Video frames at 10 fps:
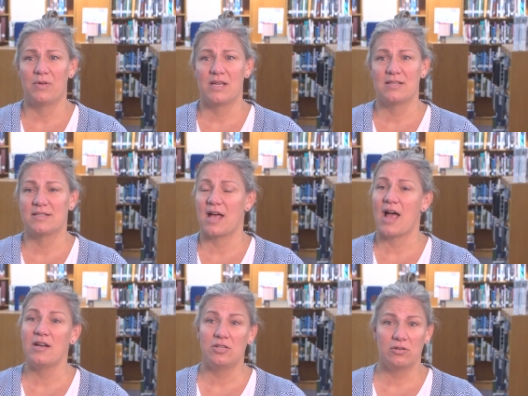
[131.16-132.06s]
because
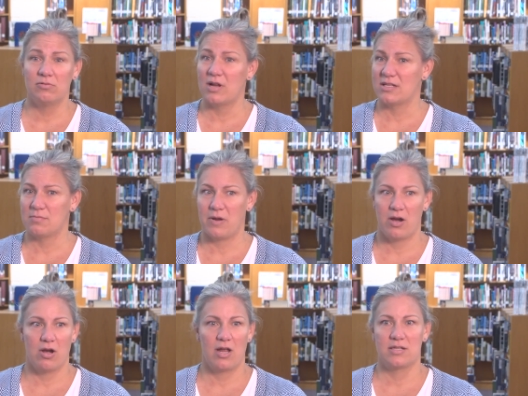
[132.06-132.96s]
I, too, as a
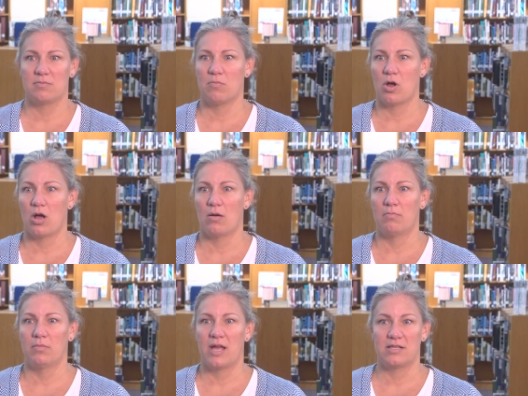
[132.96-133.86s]
parent, as a
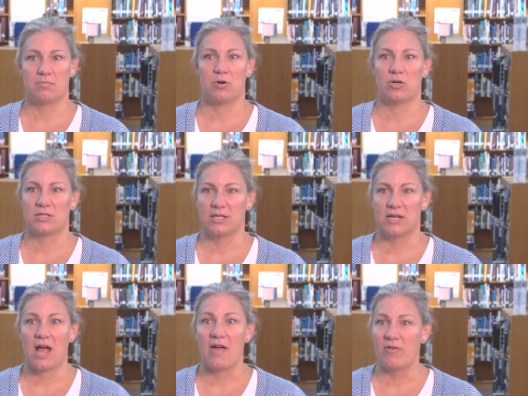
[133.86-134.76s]
mom, as a
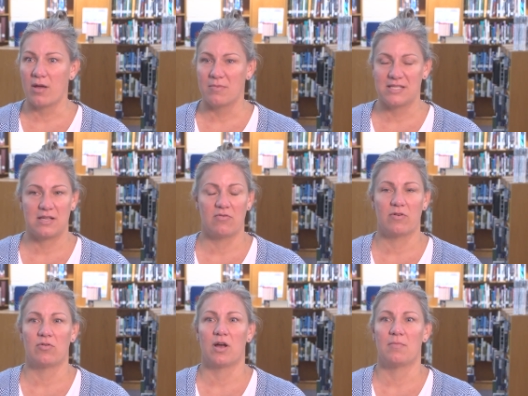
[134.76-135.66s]
person, I've got my cell
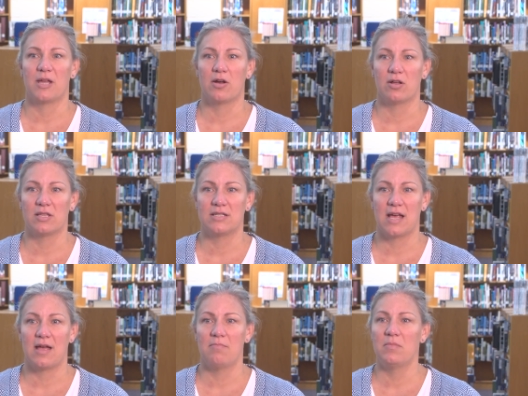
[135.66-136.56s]
phone on me all the
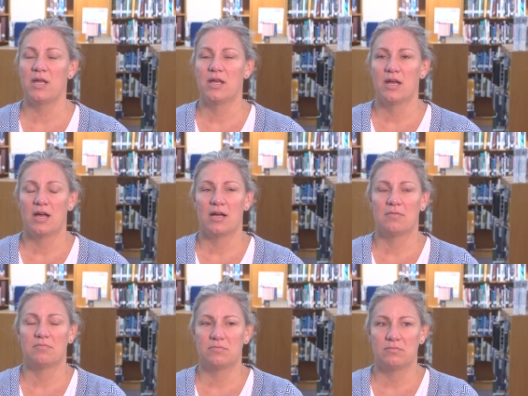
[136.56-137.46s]
time.
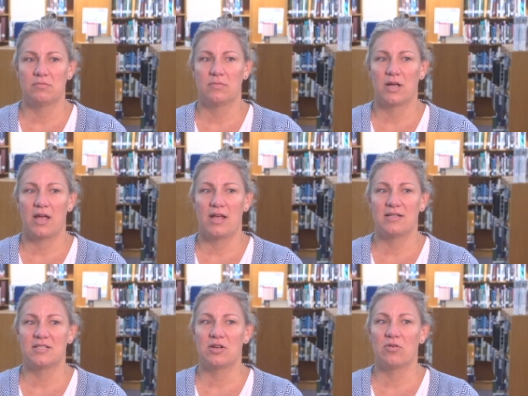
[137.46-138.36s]
Um,
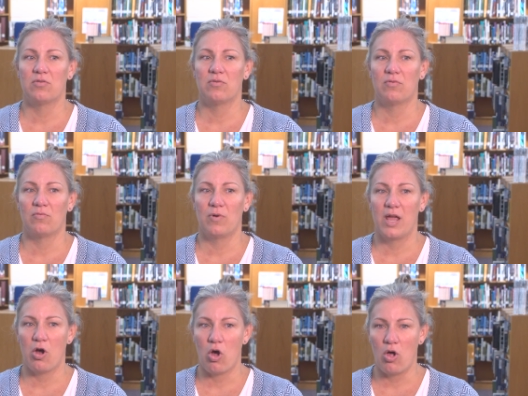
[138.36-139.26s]
and so
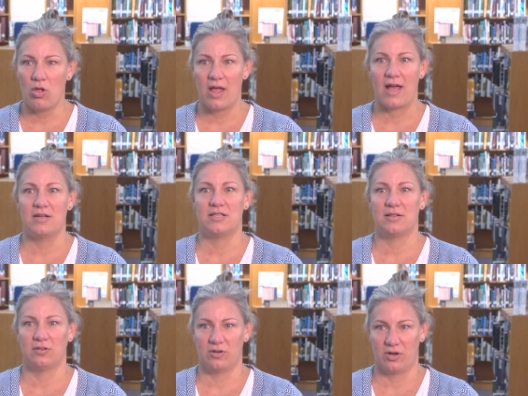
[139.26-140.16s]
we all had to
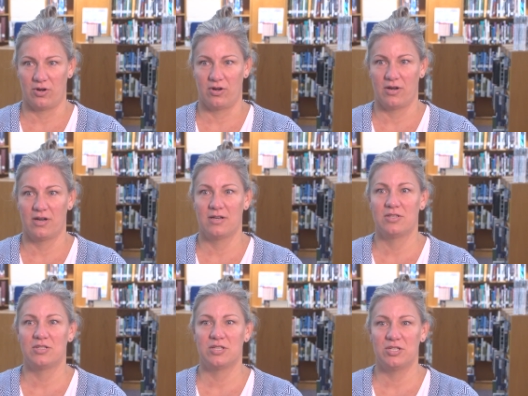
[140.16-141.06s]
learn
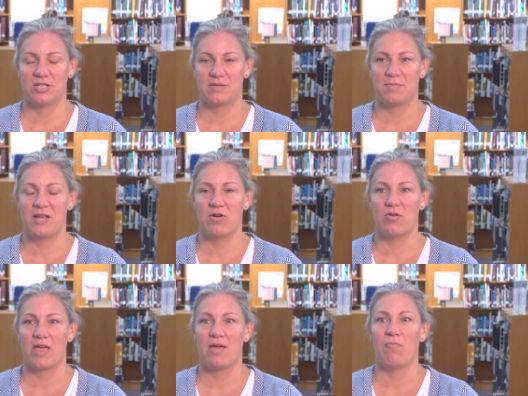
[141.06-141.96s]
to just be
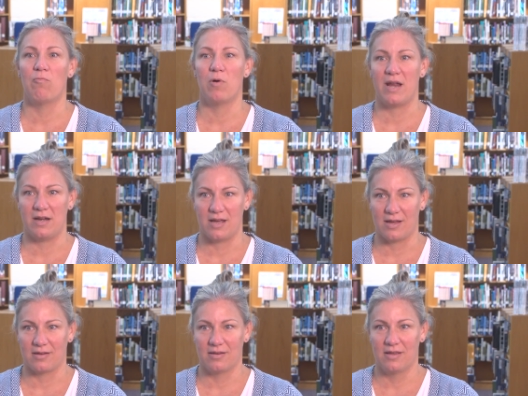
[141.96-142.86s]
okay waiting